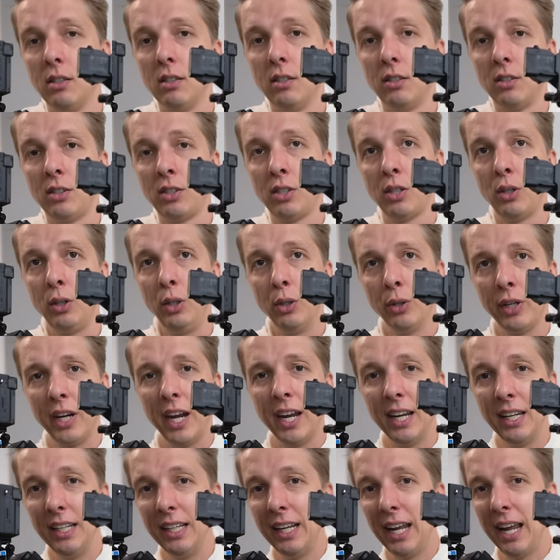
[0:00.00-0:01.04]
So you're
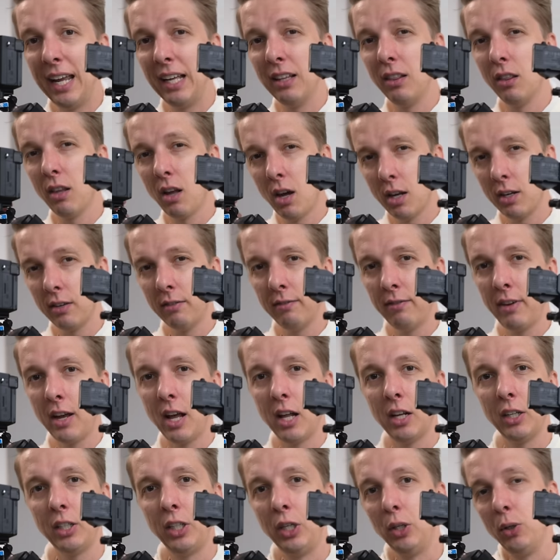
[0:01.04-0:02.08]
getting a lot of
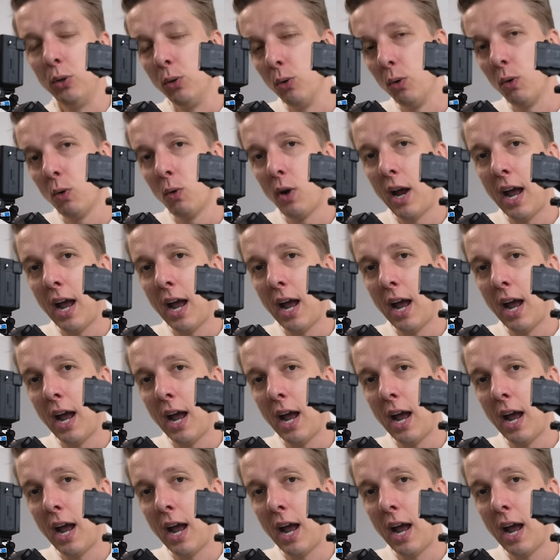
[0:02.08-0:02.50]
value